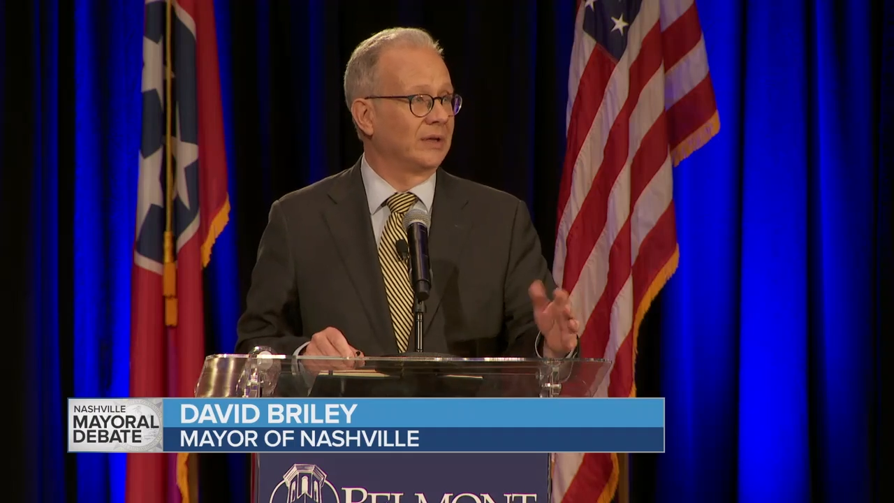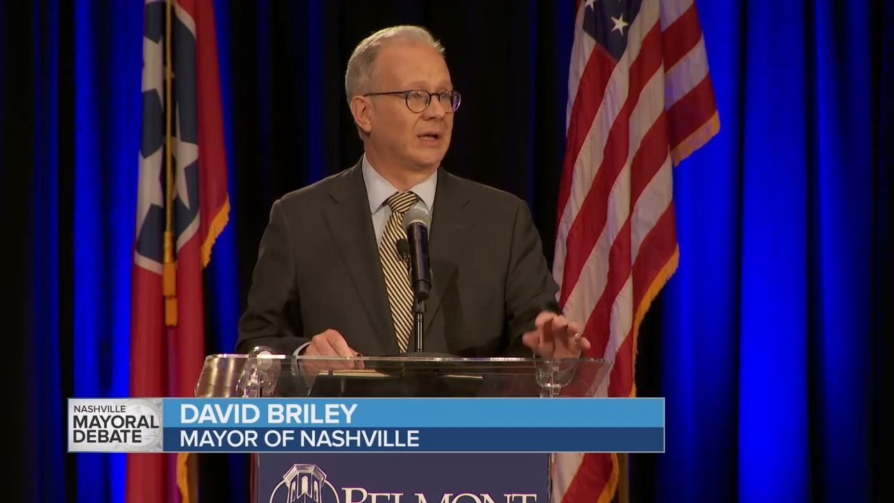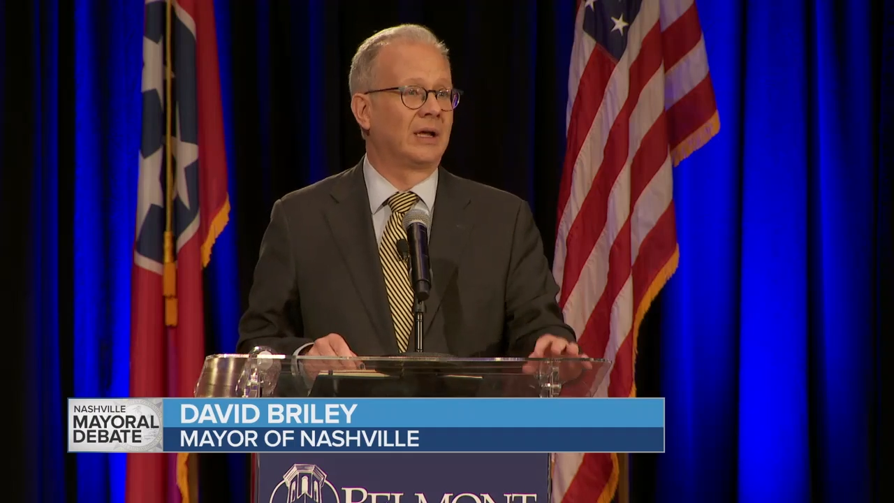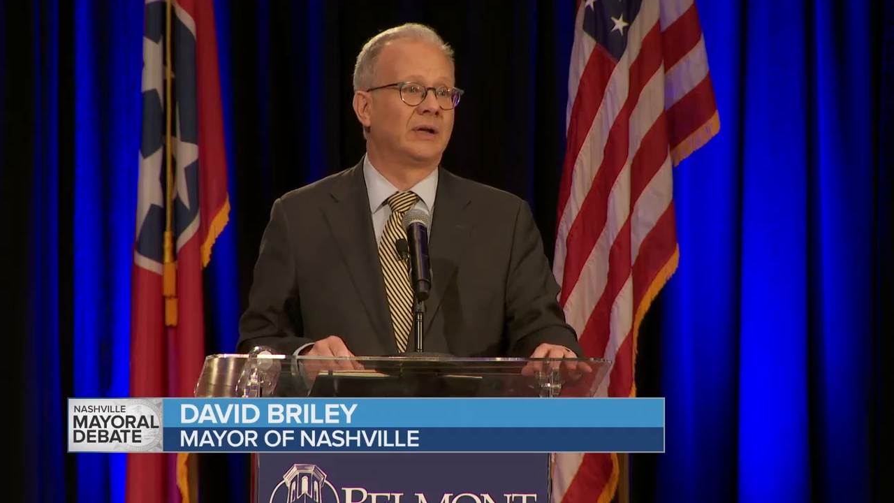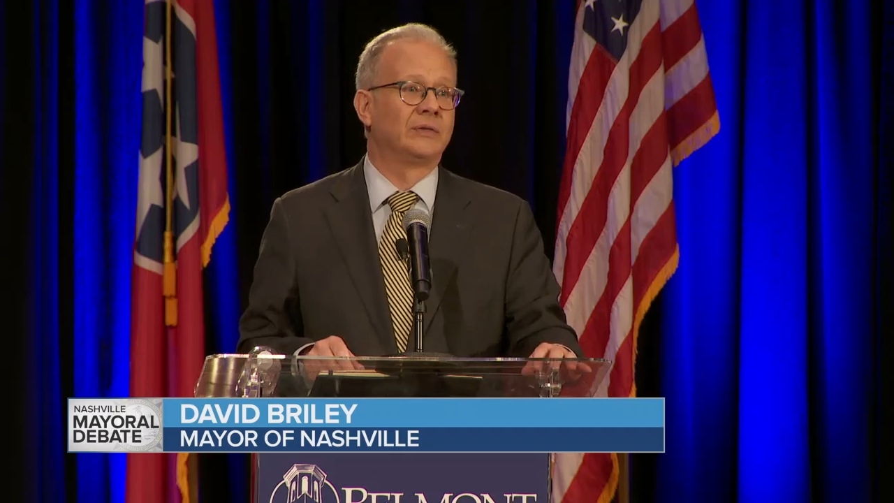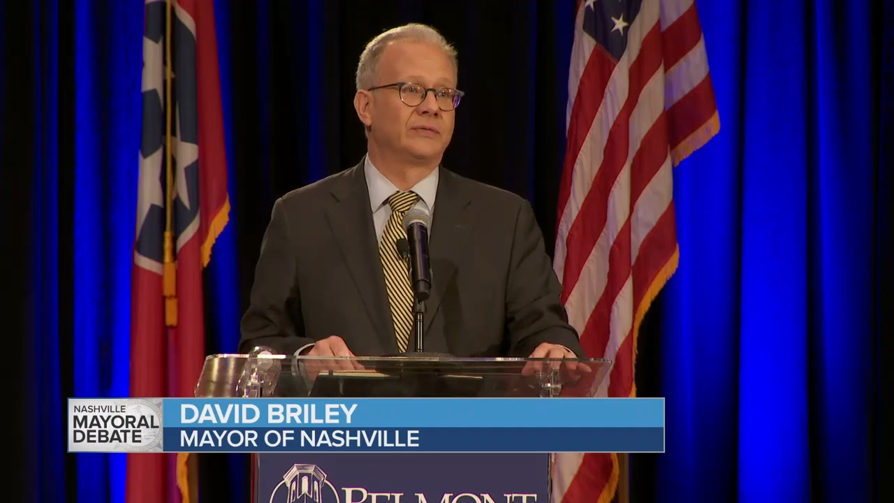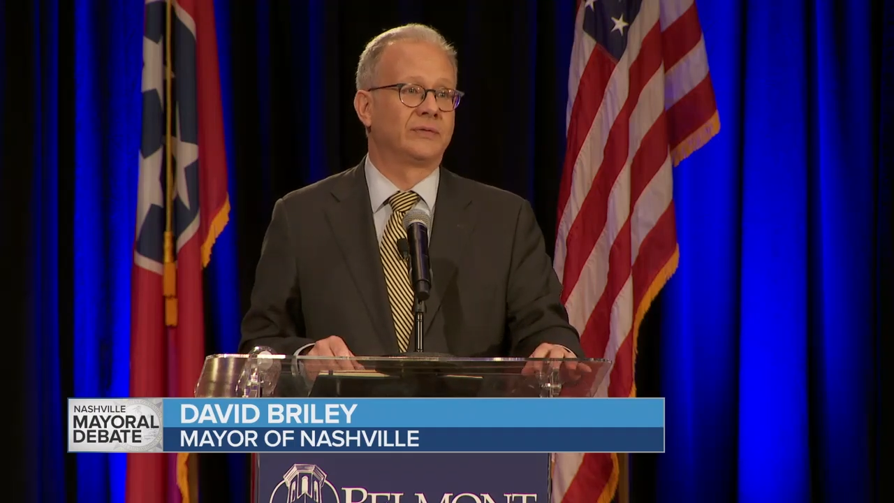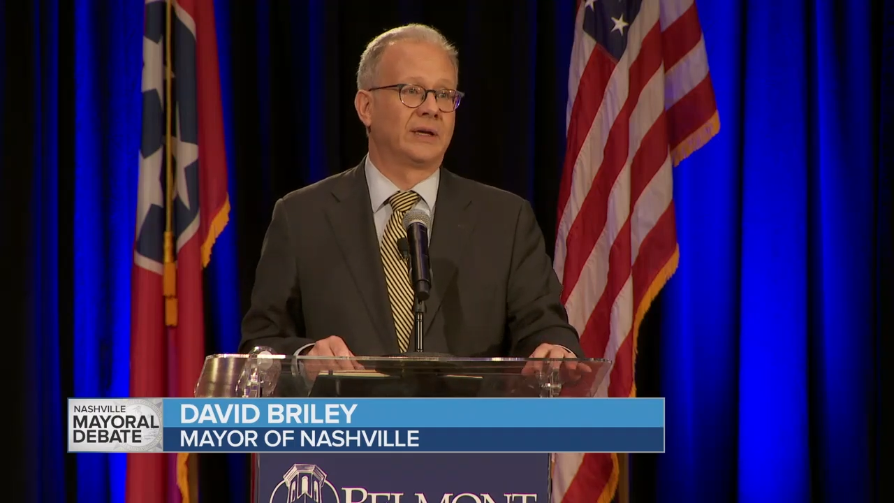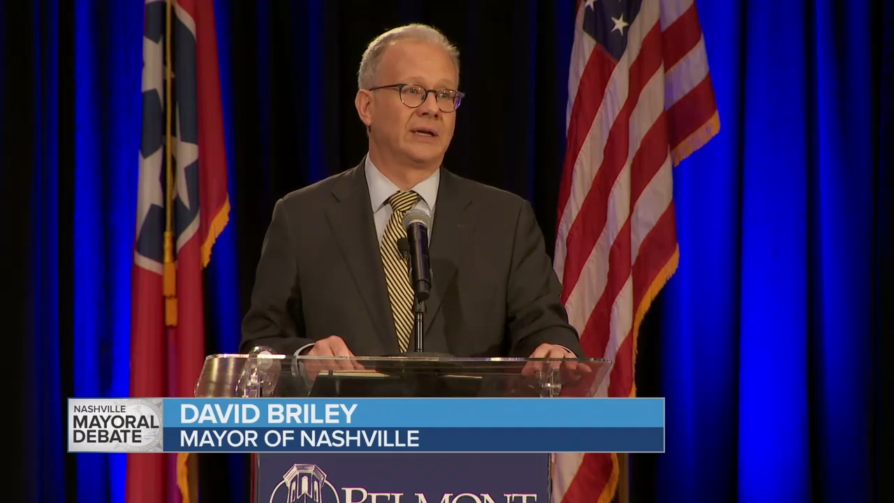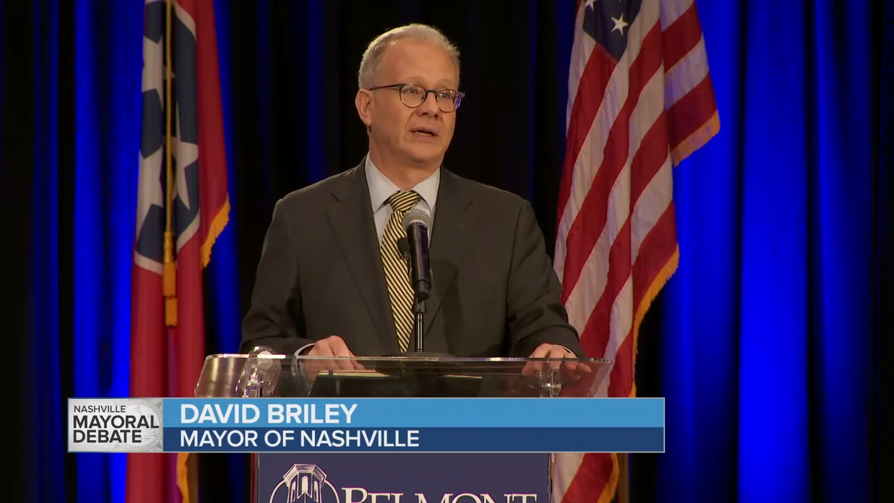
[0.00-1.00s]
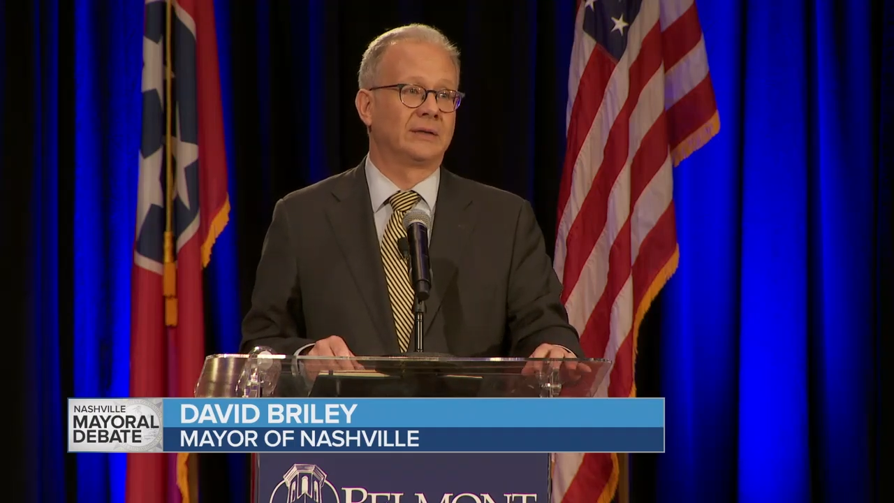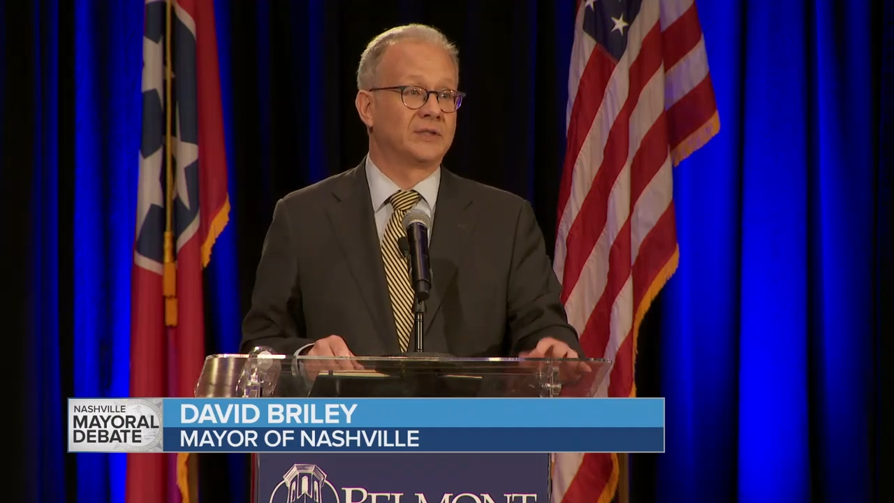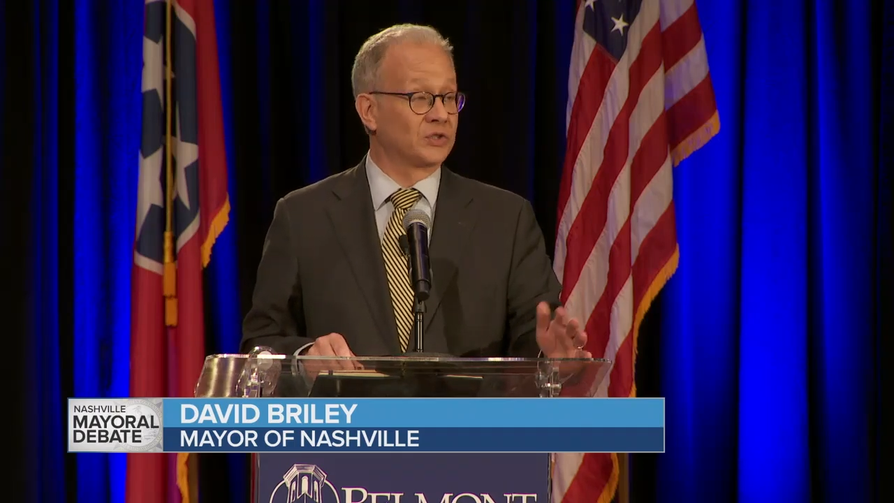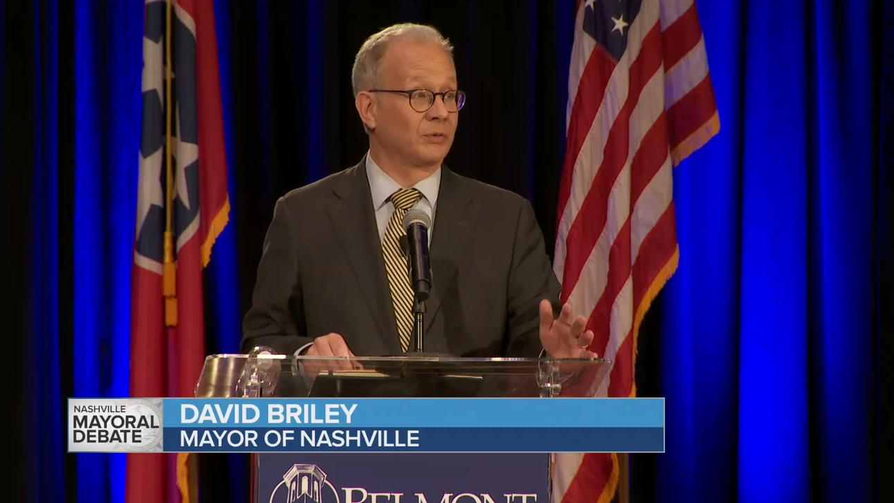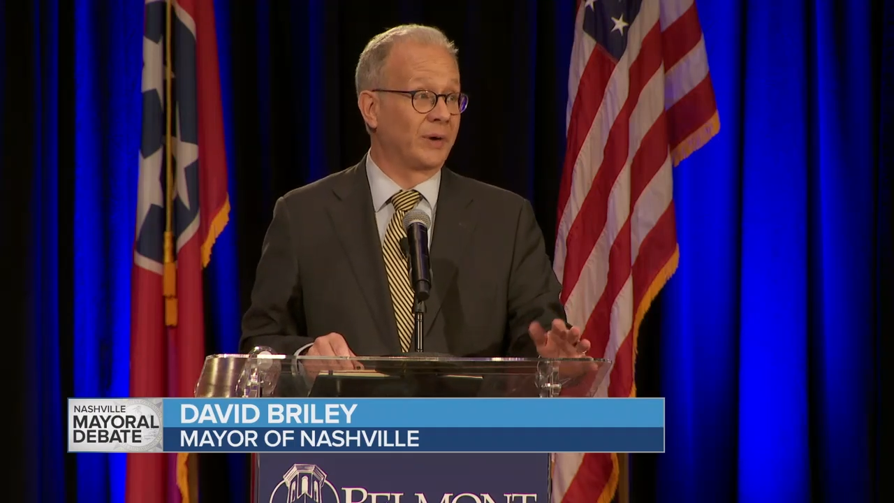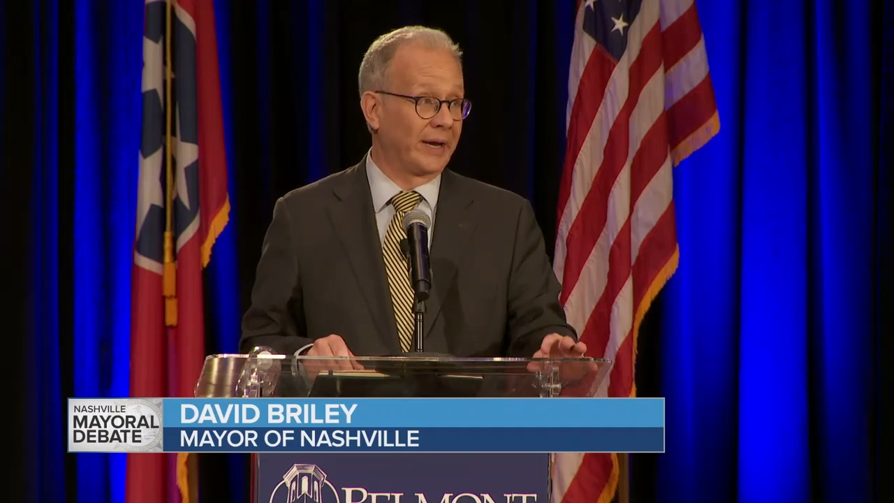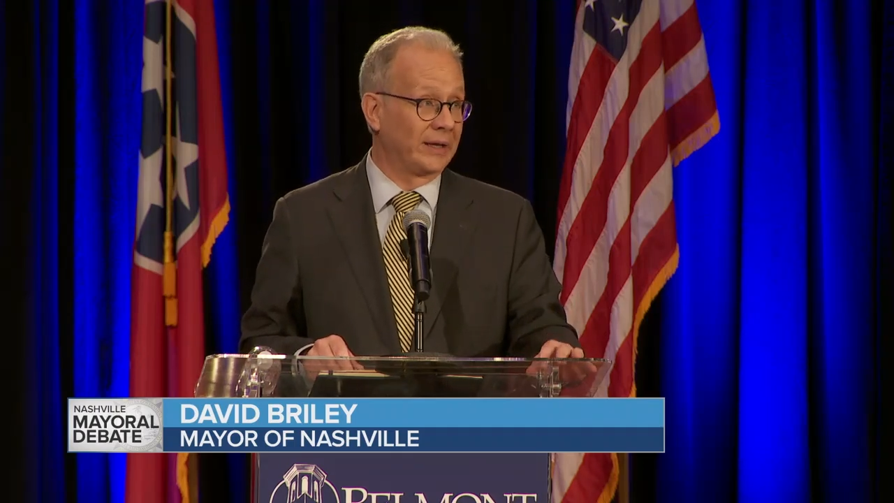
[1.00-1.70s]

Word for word: of uh, disarray,